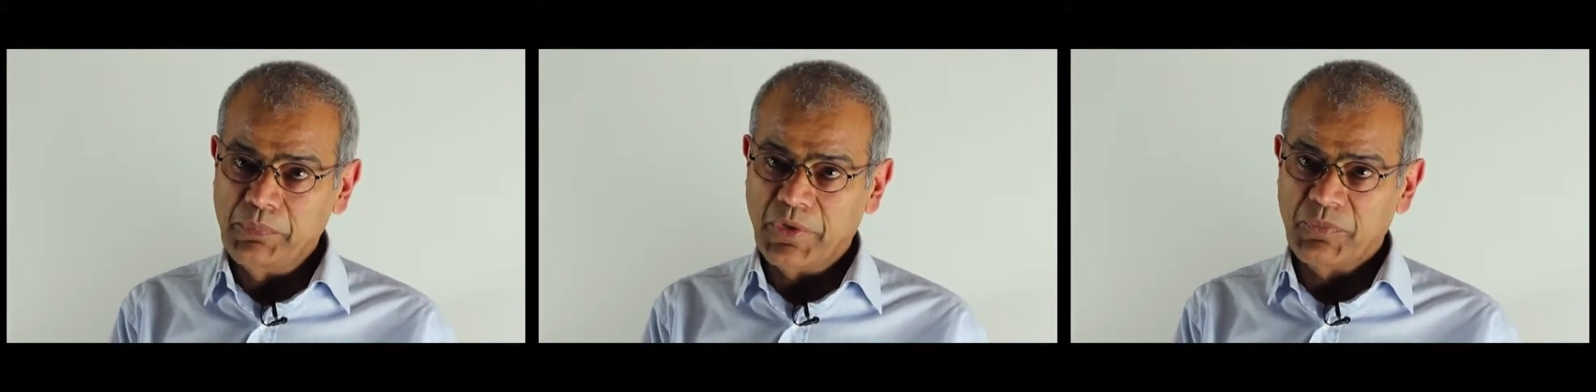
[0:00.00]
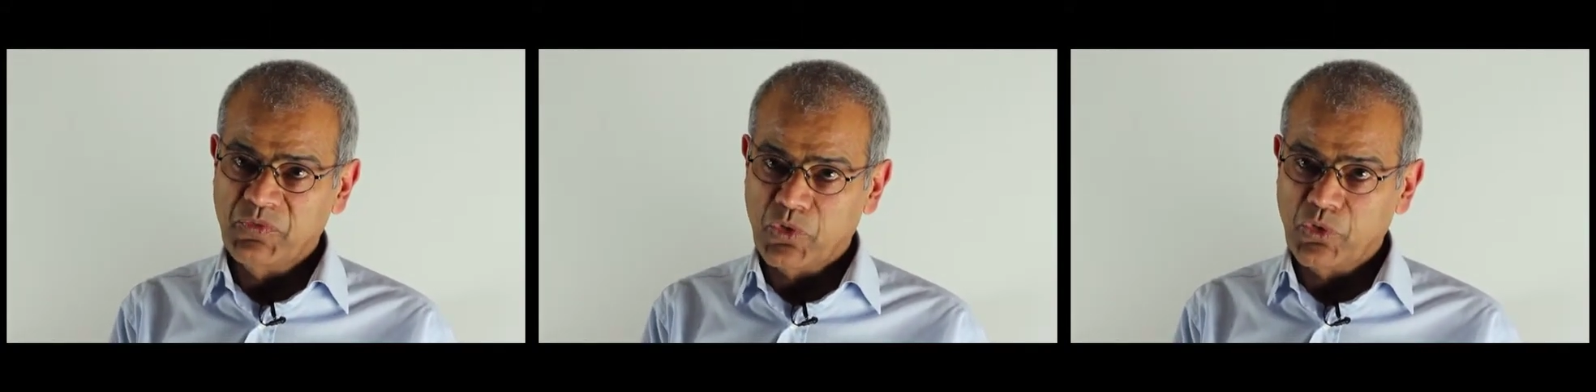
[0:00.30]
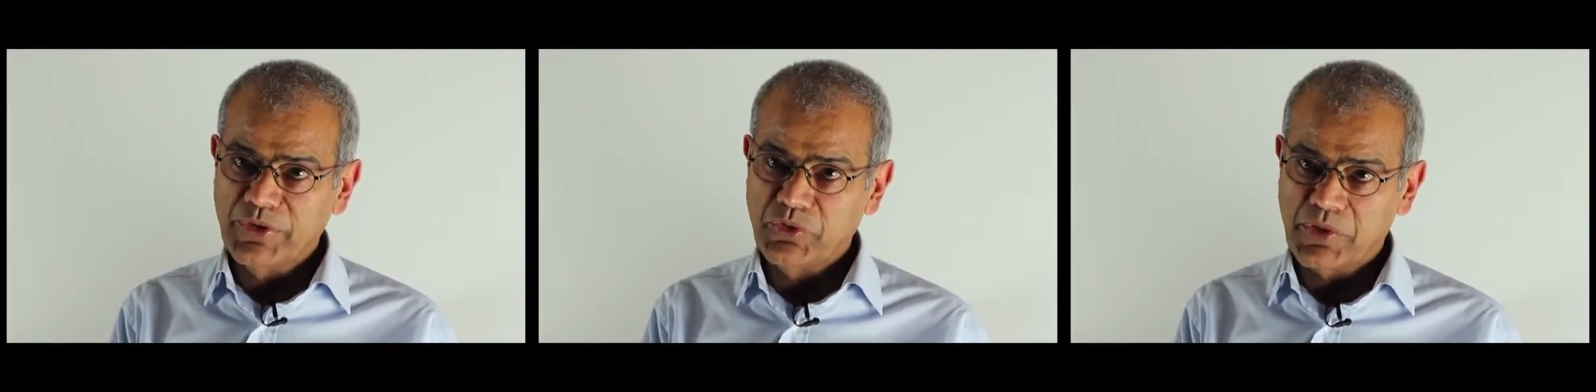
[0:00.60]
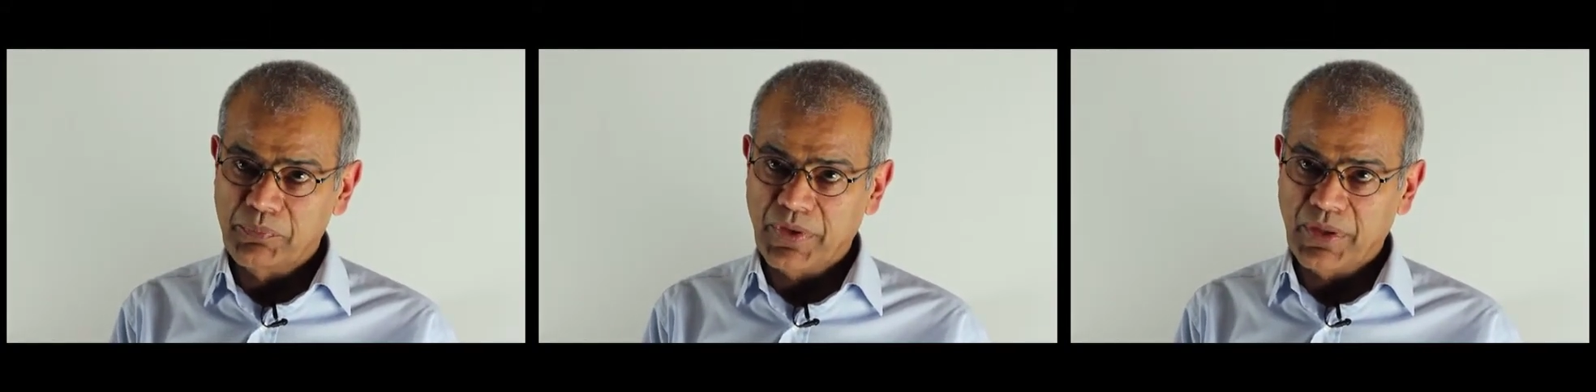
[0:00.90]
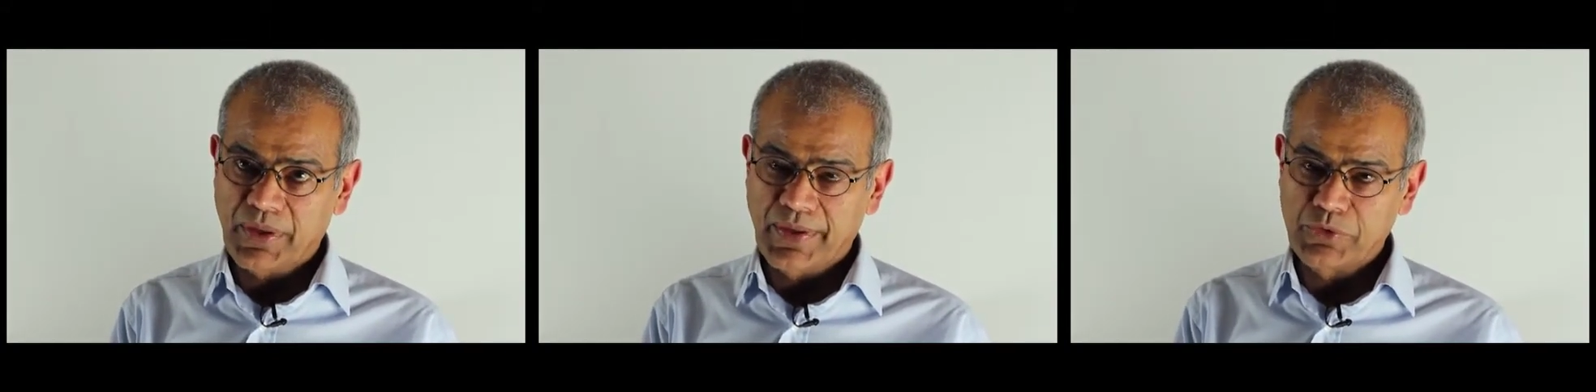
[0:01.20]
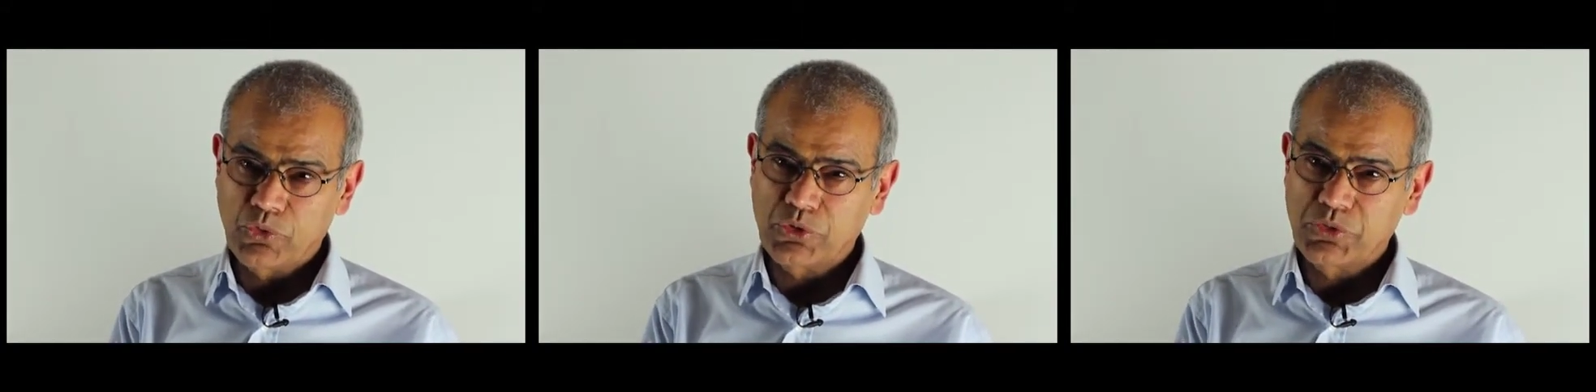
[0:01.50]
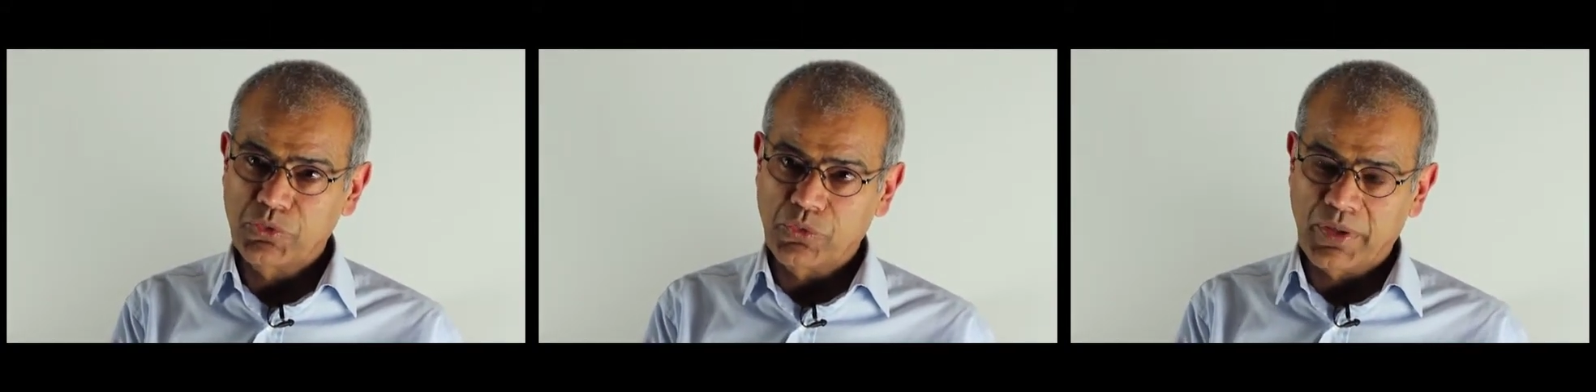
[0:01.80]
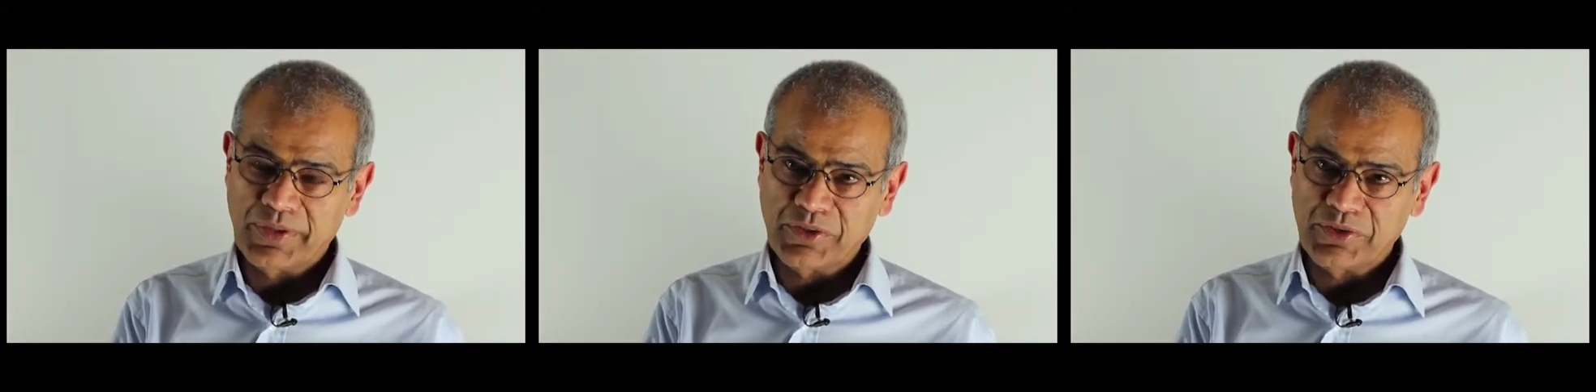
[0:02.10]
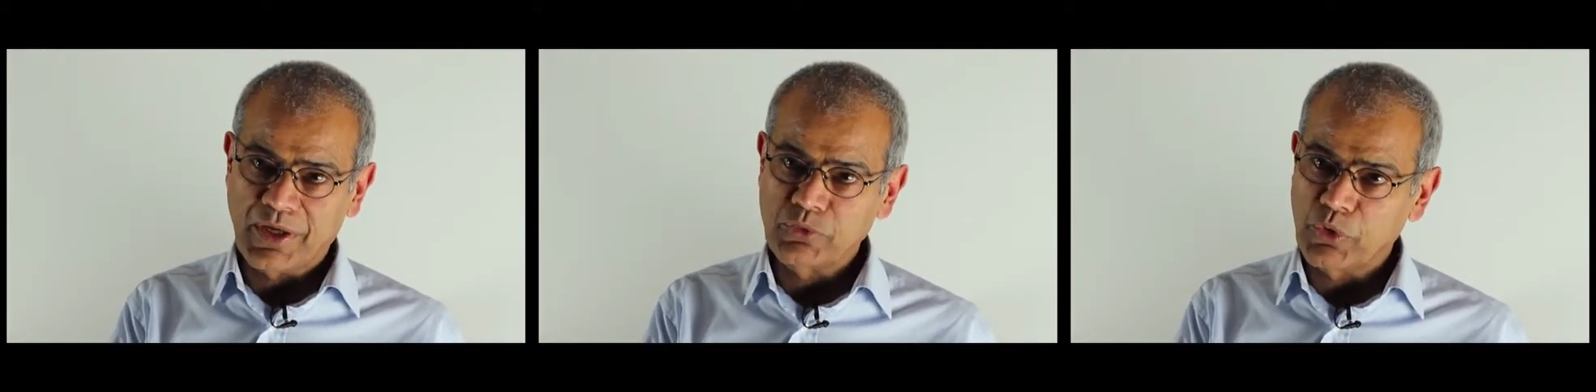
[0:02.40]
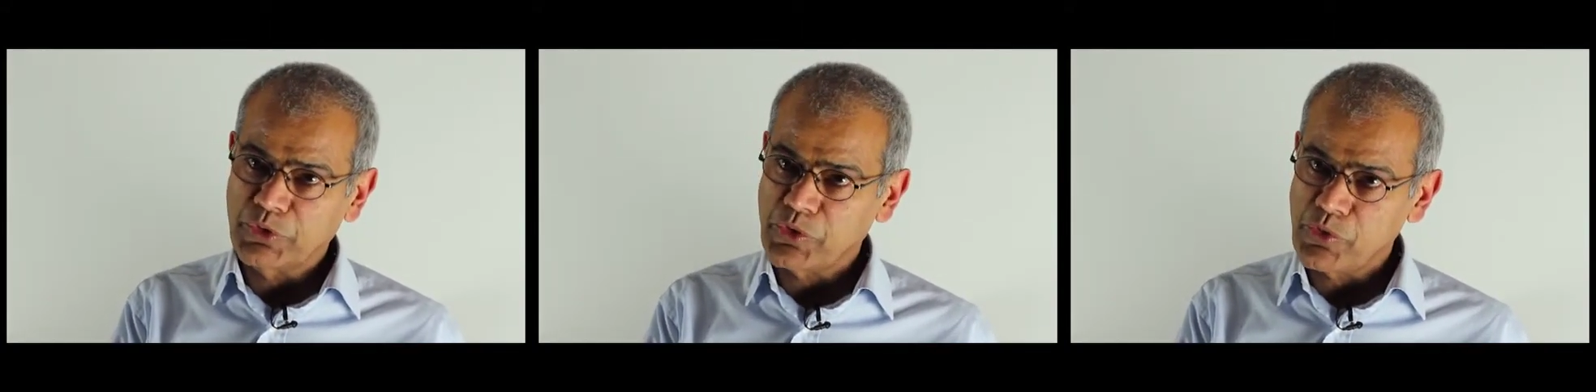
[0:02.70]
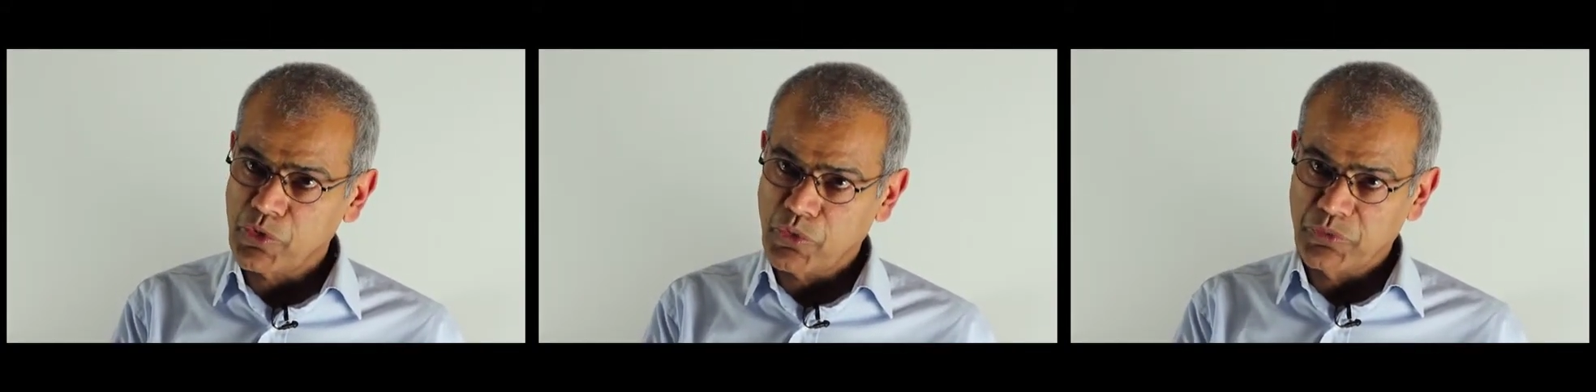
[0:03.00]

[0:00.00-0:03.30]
But before going to Kampala, I had to go to another town called Tororo,